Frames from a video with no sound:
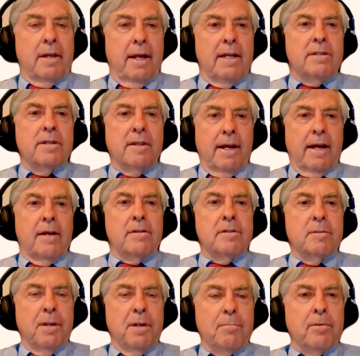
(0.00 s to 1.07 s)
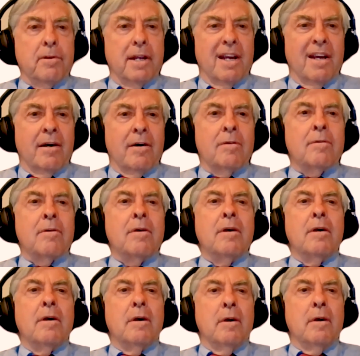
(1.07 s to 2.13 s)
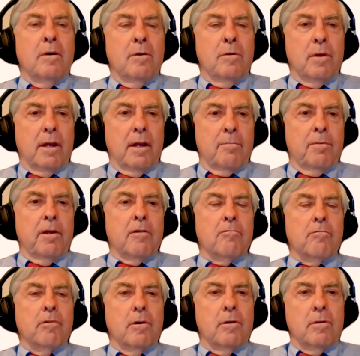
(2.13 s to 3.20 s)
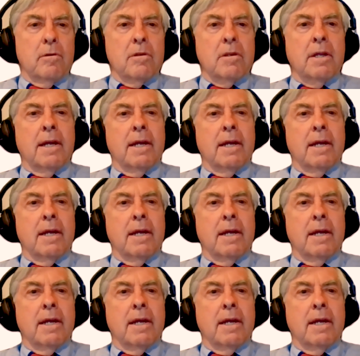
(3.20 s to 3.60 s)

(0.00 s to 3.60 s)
tens of thousands of people now who can be enrolled.